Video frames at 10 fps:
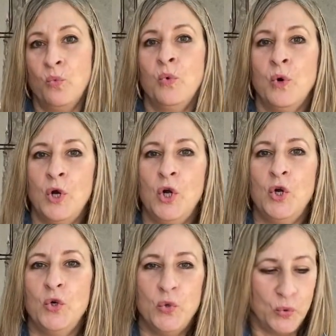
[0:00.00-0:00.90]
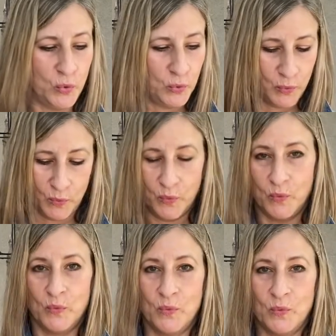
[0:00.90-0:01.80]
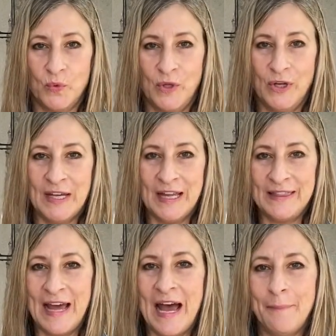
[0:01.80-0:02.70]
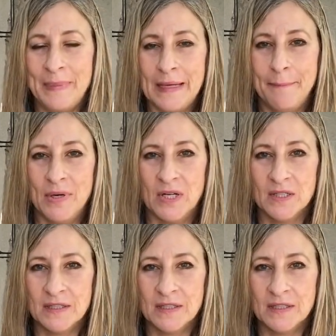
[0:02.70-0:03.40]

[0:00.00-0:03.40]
Whoa, look at that, people.